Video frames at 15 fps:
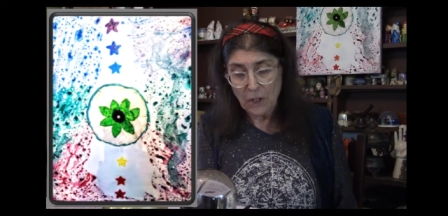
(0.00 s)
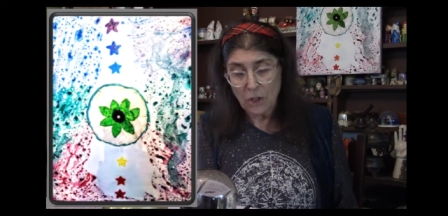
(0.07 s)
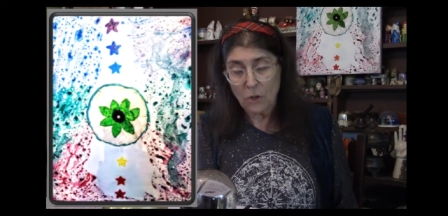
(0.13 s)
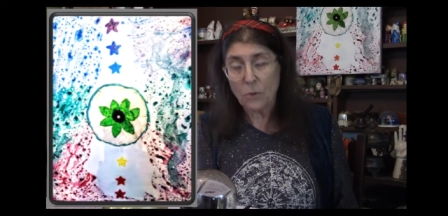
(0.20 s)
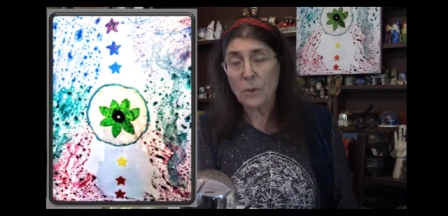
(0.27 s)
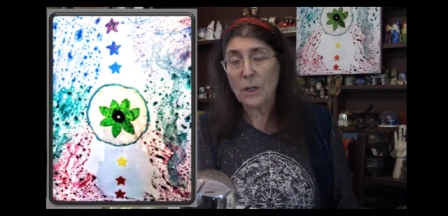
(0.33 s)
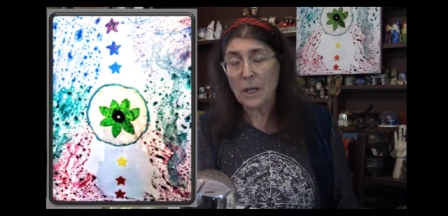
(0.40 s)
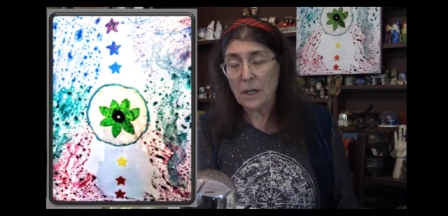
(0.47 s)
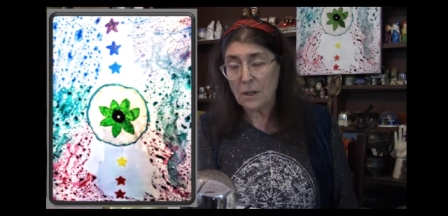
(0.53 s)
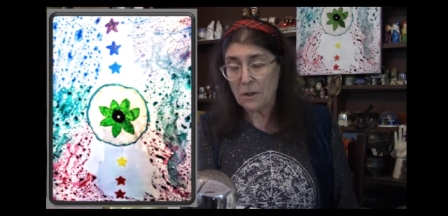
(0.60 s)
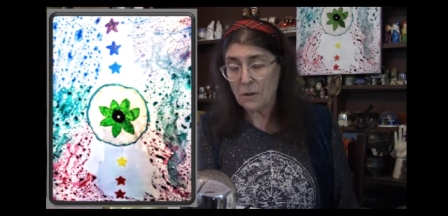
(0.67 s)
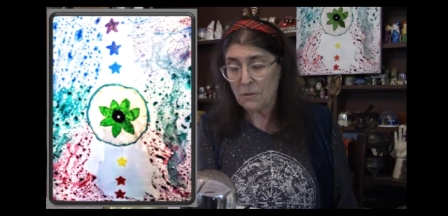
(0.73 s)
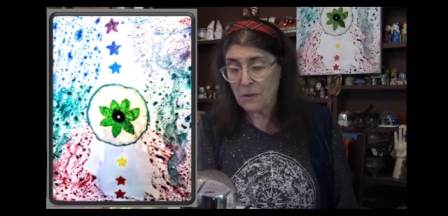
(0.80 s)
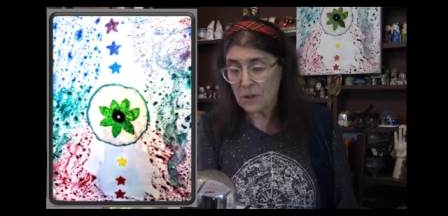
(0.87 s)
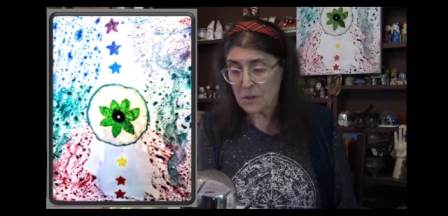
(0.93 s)

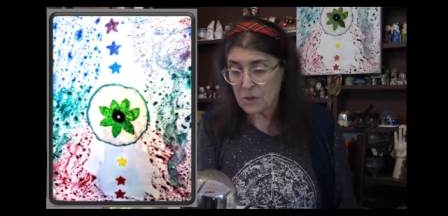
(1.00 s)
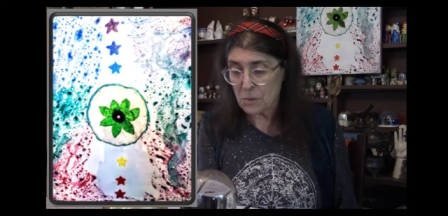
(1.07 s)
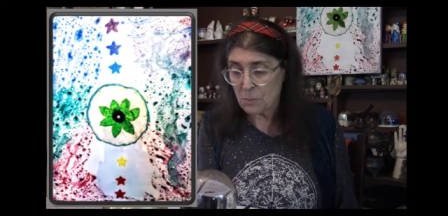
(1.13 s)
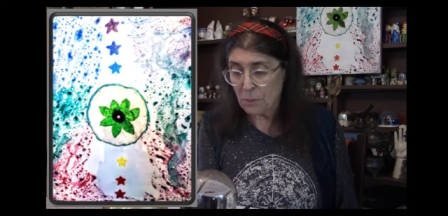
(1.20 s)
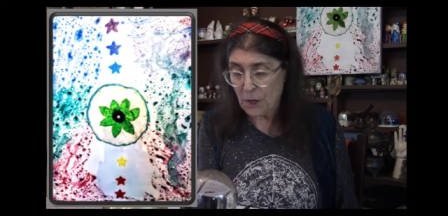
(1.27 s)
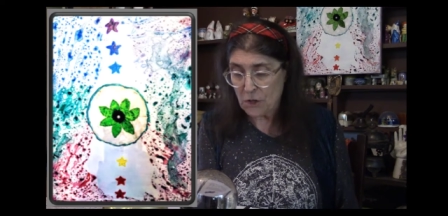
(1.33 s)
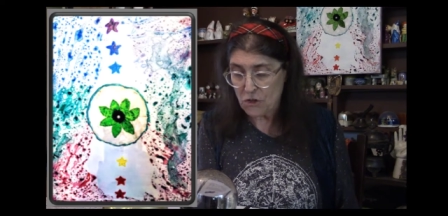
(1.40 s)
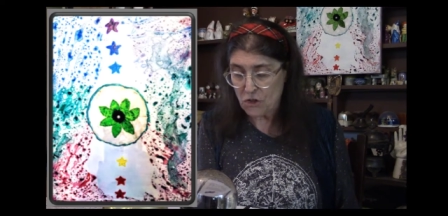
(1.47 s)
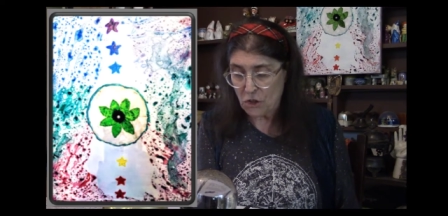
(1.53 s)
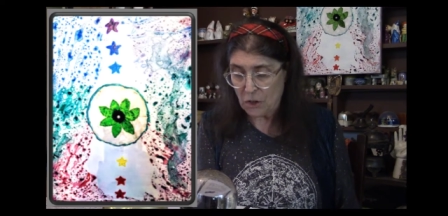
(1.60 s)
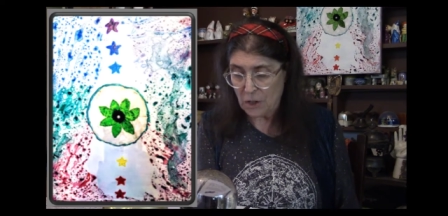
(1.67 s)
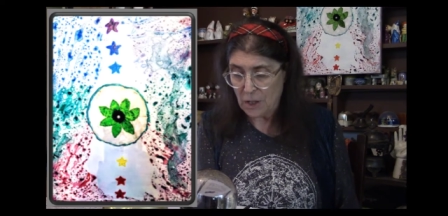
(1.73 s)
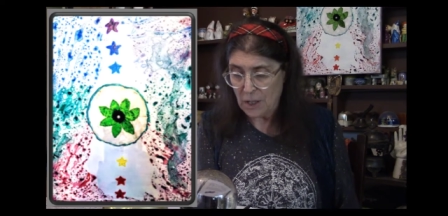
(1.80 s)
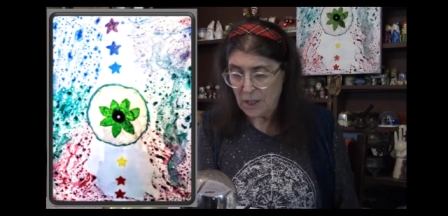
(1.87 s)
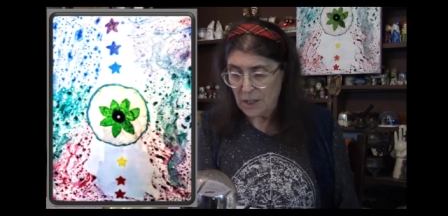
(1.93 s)
Creative
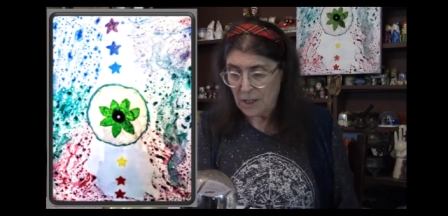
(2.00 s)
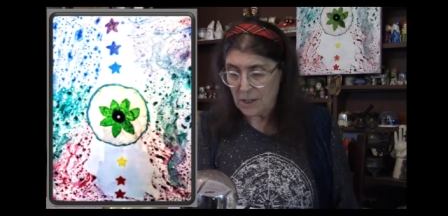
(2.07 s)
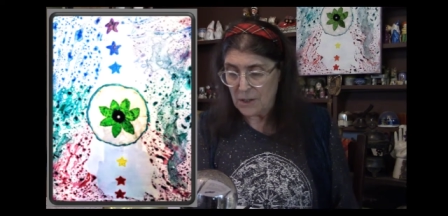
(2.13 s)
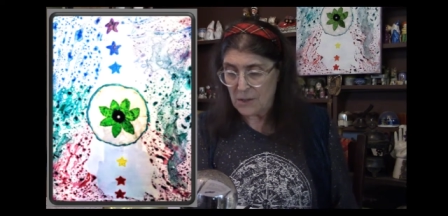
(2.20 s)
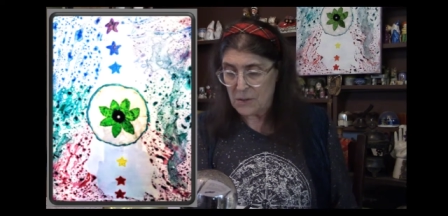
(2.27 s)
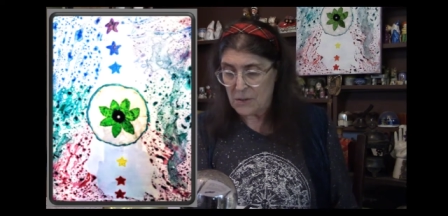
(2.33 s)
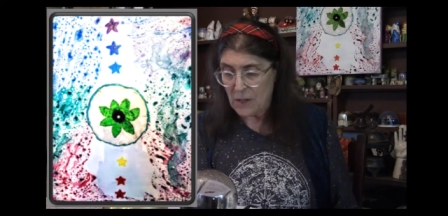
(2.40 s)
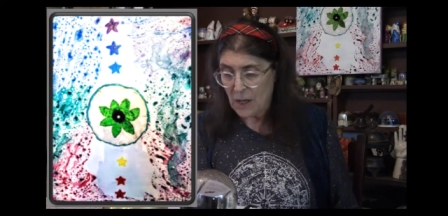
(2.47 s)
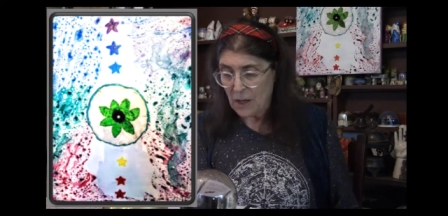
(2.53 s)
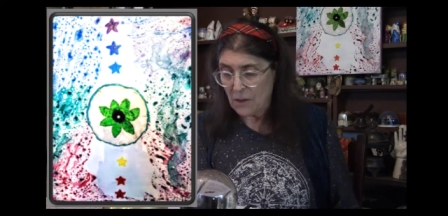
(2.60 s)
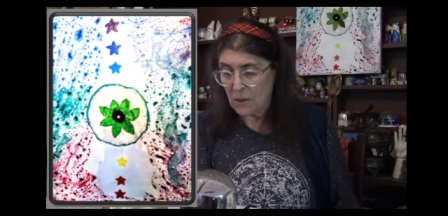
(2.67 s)
expression is